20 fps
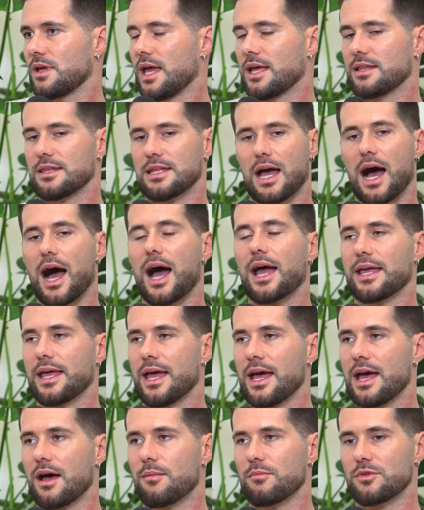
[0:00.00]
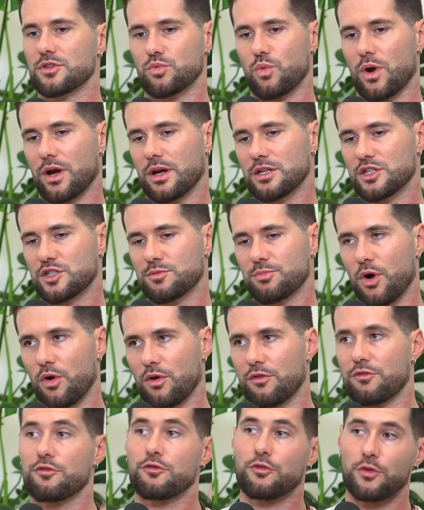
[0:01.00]
And the I am is where he
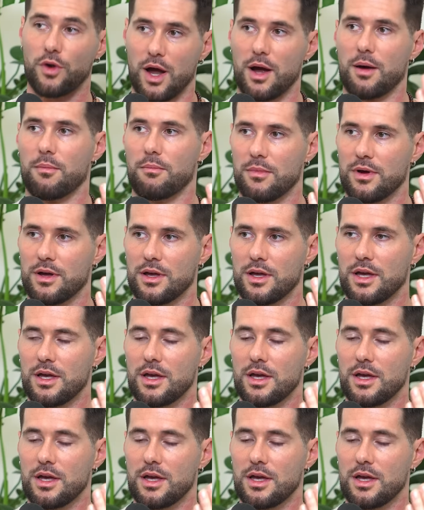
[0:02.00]
spoke from.